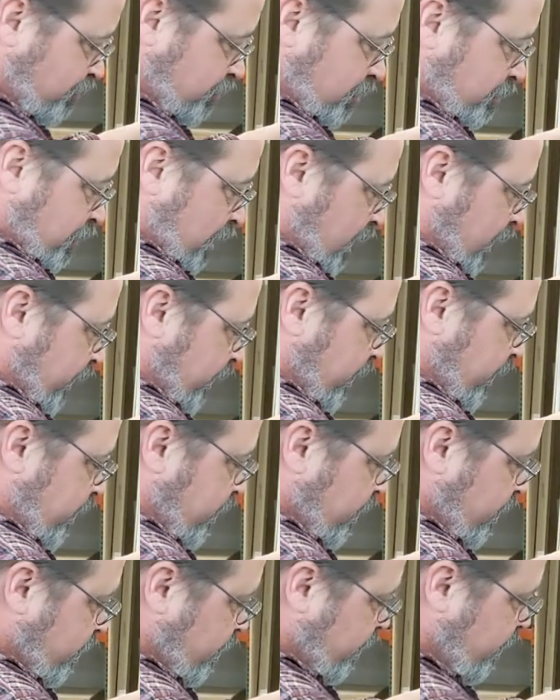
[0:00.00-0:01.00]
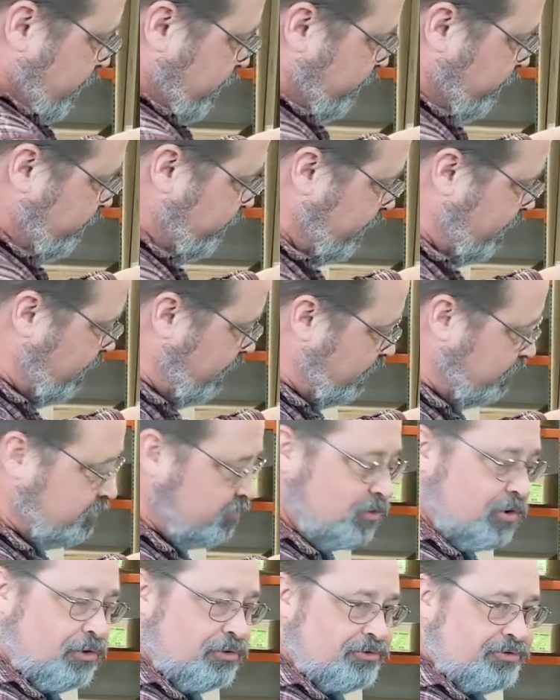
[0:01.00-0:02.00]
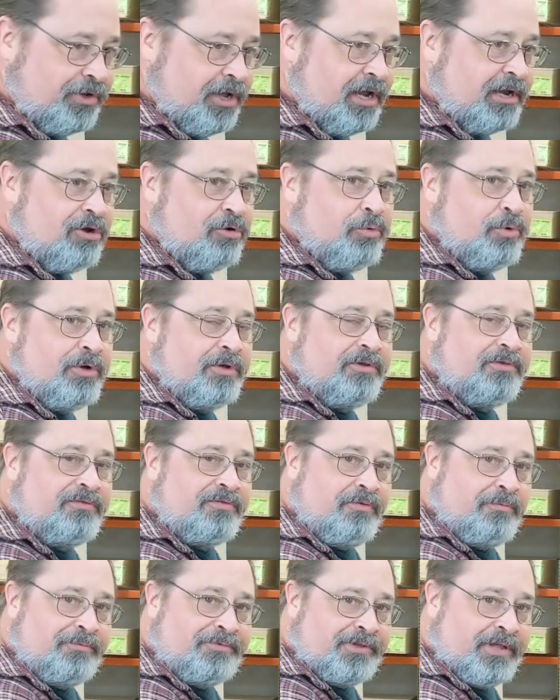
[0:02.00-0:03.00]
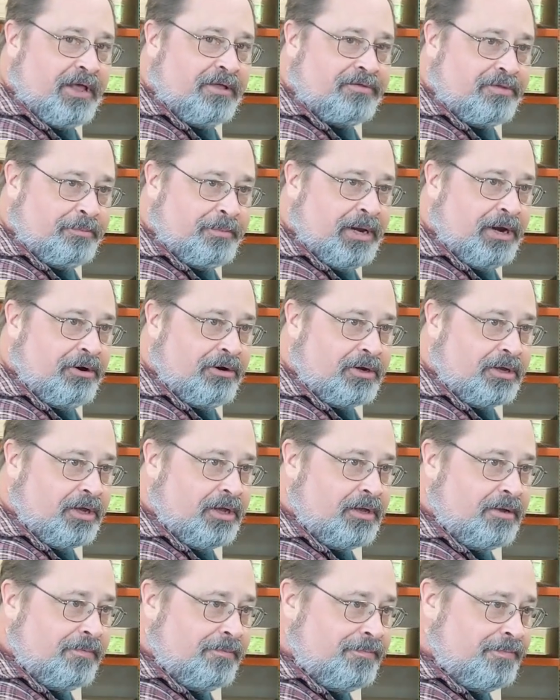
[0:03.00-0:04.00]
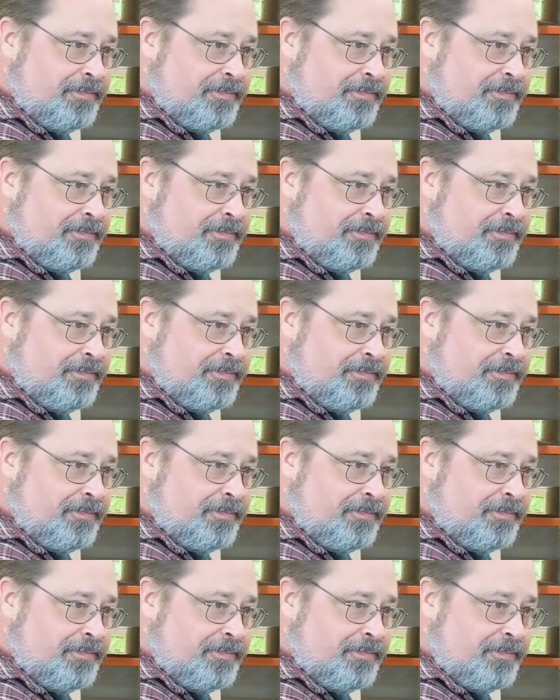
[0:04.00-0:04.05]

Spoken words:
the body is called tiger woods from South America.